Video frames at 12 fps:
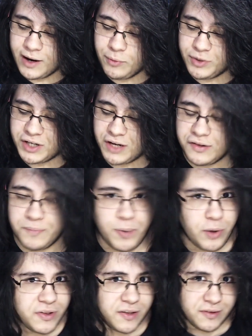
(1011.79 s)
which I
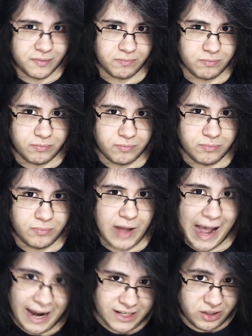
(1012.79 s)
suppose is
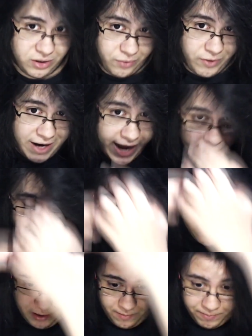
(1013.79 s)
actually what
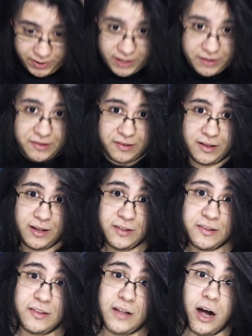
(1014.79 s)
happened, but
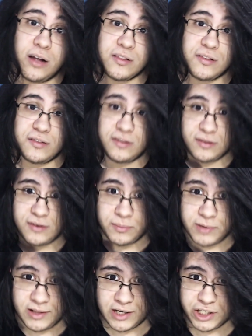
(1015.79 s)
it's not
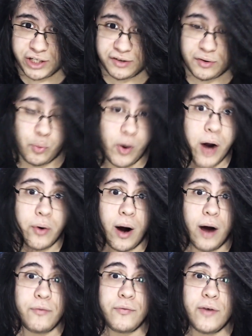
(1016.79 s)
something that she's aware
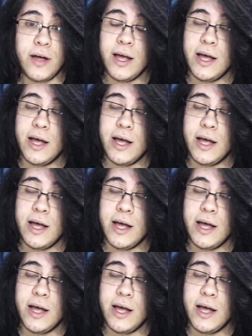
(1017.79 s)
of.